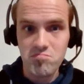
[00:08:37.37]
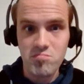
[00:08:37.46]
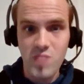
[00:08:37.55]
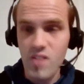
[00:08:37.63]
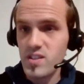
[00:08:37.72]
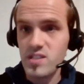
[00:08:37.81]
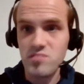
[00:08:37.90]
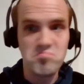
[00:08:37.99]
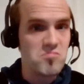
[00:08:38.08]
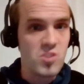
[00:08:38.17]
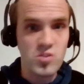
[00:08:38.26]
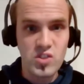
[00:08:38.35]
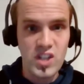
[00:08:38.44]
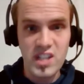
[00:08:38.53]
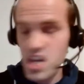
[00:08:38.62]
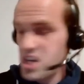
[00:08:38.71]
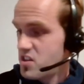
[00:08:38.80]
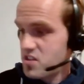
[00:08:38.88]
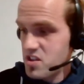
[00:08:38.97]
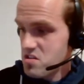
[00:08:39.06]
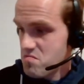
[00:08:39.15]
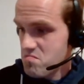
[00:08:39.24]
having not said
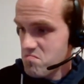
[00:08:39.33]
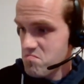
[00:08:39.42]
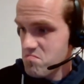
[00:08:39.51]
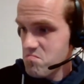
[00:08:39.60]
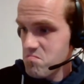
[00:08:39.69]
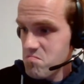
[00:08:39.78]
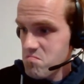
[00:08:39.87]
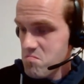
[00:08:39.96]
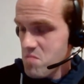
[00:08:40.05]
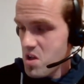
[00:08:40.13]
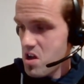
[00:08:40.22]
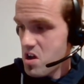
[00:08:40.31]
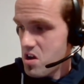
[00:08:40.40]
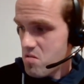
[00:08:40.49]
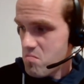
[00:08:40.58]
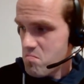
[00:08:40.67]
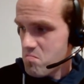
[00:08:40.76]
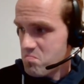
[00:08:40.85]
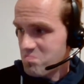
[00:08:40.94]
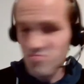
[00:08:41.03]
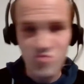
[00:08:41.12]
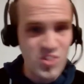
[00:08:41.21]
anything
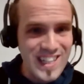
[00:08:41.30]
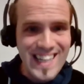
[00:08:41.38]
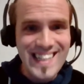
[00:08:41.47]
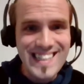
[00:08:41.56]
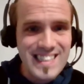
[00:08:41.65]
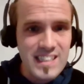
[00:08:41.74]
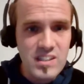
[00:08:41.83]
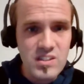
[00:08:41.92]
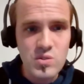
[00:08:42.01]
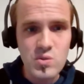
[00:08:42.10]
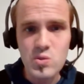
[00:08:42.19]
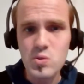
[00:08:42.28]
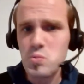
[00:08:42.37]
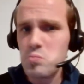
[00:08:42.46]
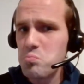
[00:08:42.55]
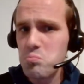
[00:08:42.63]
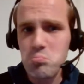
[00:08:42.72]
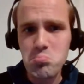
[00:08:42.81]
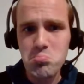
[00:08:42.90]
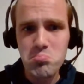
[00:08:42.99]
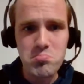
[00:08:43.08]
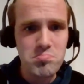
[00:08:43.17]
relating to
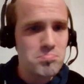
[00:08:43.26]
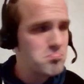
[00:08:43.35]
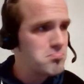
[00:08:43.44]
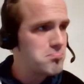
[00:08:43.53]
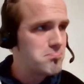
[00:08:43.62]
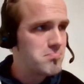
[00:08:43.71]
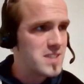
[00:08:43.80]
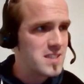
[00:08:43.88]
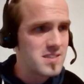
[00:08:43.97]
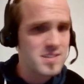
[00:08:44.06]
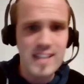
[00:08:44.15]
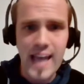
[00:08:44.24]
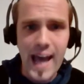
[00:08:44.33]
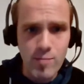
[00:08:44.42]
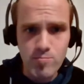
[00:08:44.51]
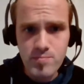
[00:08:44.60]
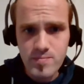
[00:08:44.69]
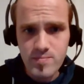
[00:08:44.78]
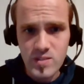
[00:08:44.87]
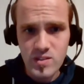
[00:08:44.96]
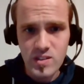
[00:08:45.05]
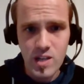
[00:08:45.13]
this scam,
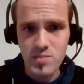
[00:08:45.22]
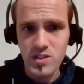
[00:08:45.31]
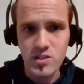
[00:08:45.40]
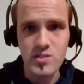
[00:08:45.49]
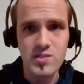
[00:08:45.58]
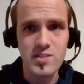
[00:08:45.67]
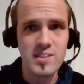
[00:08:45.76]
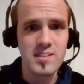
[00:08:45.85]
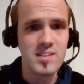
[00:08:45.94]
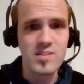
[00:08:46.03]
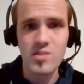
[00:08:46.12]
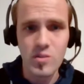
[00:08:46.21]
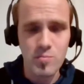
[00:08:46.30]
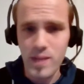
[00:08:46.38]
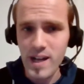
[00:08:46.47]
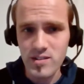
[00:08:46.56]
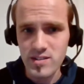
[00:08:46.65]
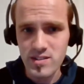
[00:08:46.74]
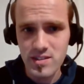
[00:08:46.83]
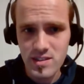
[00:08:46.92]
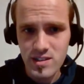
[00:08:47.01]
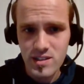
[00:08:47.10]
okay, because this is not about
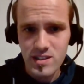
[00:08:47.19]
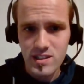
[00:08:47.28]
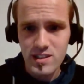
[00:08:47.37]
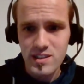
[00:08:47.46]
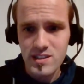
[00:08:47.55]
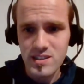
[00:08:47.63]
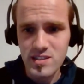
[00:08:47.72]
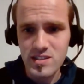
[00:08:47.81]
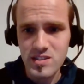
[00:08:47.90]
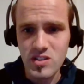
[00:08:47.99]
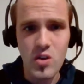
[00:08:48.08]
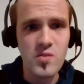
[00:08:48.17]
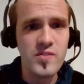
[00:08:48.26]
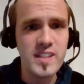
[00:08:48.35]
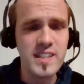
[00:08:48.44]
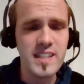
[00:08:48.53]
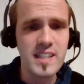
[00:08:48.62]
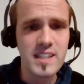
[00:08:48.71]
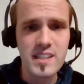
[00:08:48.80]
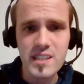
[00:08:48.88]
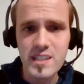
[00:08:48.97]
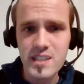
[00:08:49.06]
this
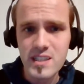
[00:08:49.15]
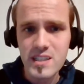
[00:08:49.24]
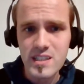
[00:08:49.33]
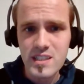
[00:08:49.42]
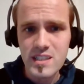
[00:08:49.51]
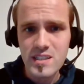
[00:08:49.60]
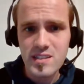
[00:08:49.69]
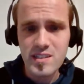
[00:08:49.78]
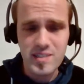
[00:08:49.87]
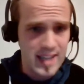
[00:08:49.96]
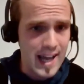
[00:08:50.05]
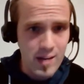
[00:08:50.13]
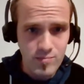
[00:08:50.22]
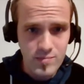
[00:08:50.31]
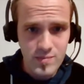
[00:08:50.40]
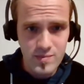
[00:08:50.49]
COVIDian scam,